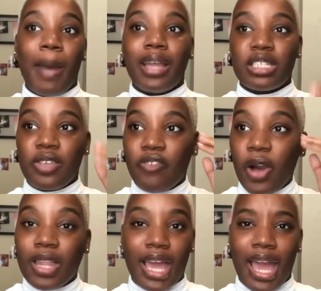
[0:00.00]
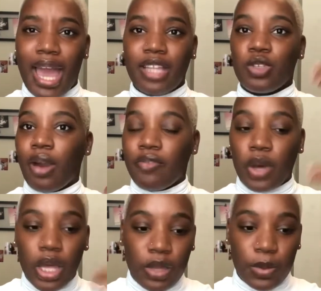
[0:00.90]
I just felt like I had to. I
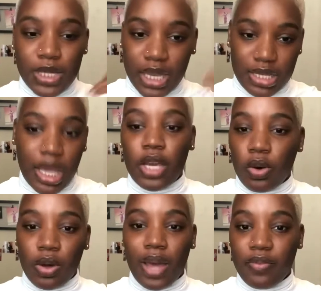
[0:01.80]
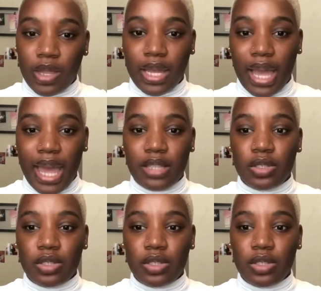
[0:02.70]
felt it was like a cycle. I felt like I had to.